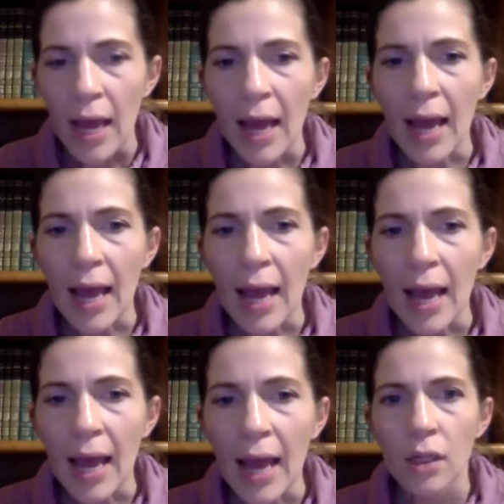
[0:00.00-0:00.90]
And
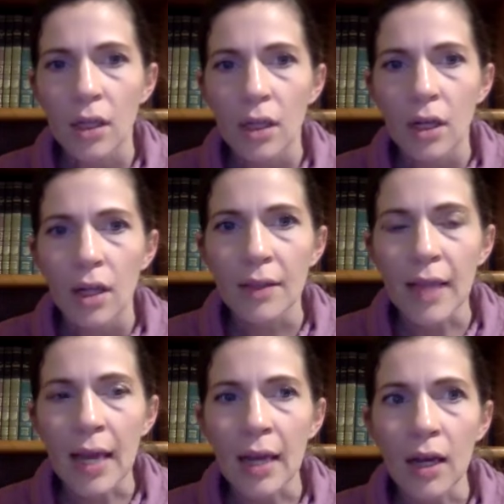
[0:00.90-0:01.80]

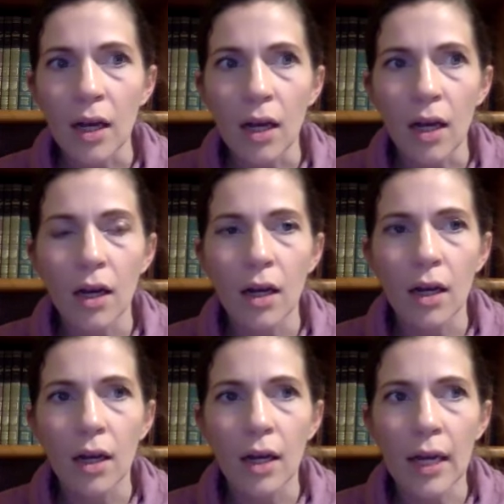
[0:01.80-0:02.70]
they
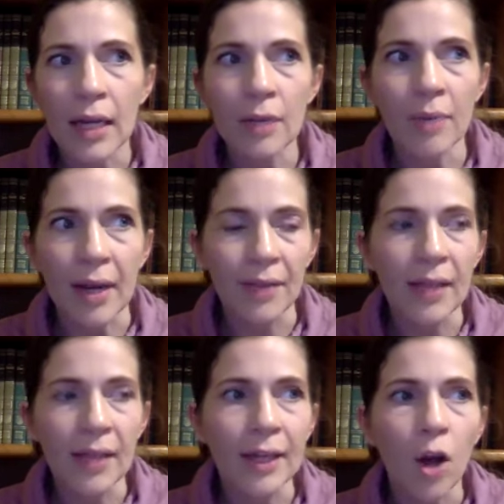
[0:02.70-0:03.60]

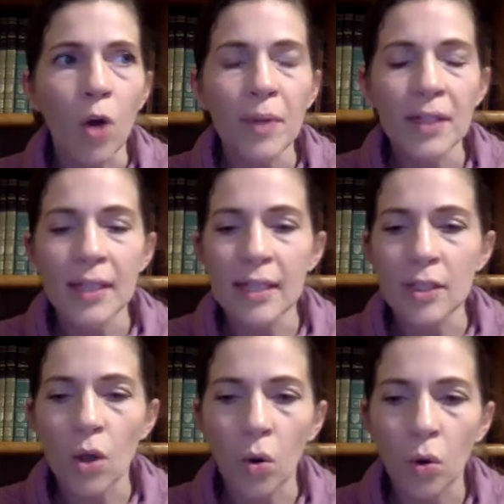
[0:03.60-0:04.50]
like open this
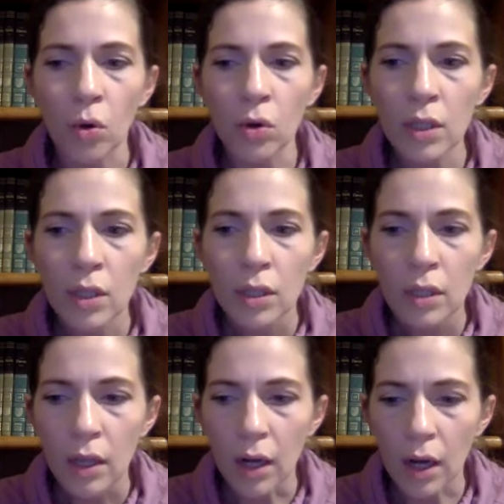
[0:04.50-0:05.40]
whole
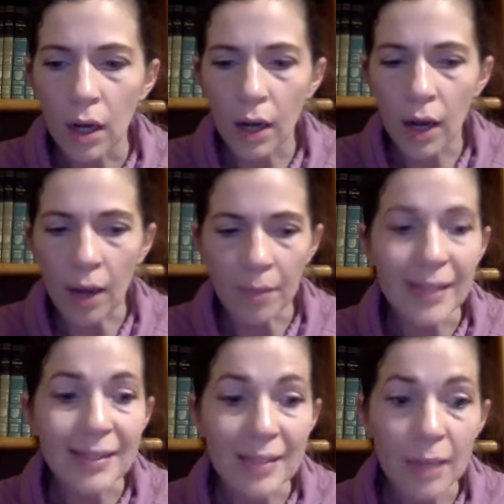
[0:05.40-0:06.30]

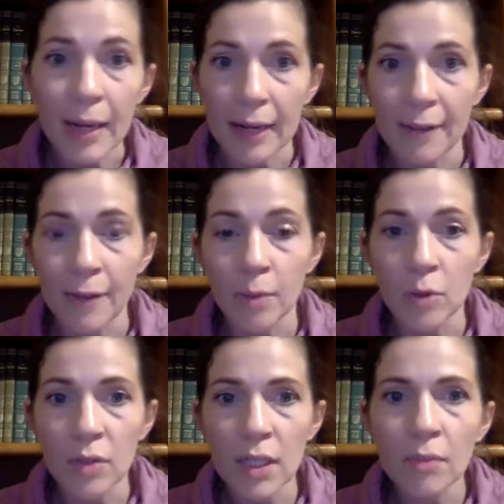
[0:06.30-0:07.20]
exhibit in their
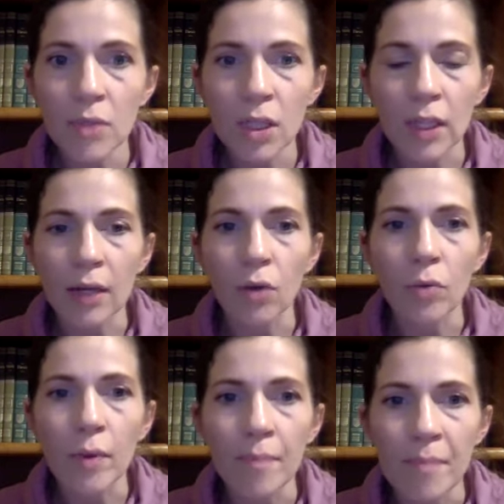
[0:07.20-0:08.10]
museum to like
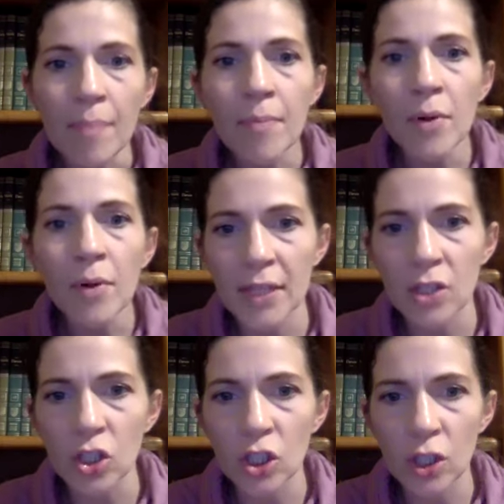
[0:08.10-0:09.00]
remember
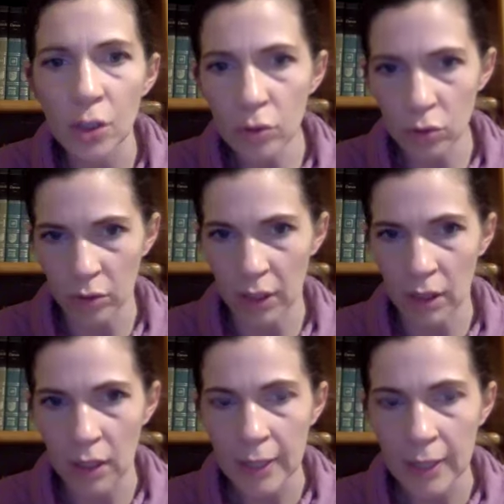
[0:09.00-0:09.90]
these children.
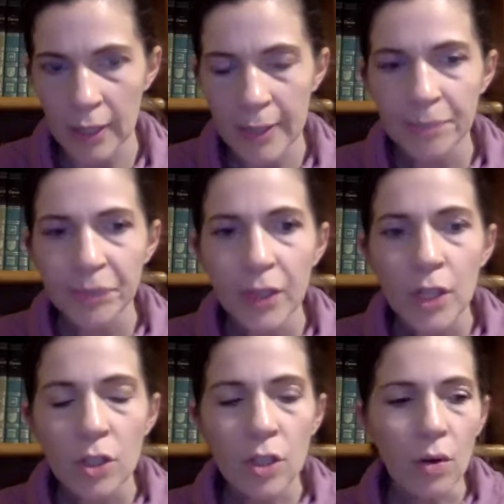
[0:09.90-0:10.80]

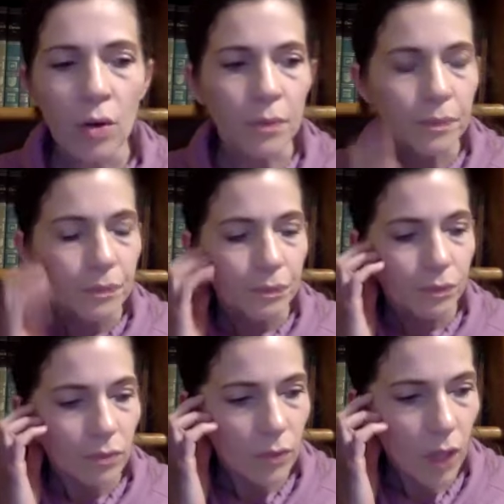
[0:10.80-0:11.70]
So
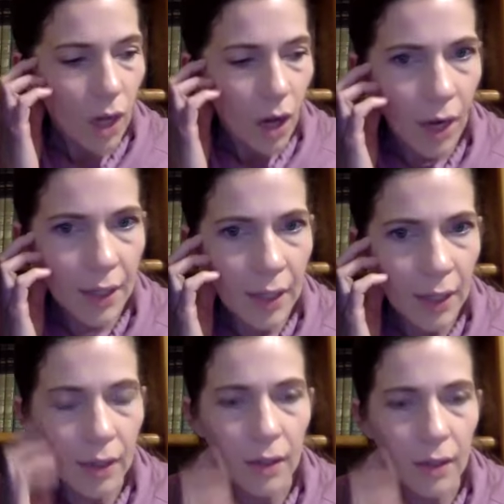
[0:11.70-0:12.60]
Hana,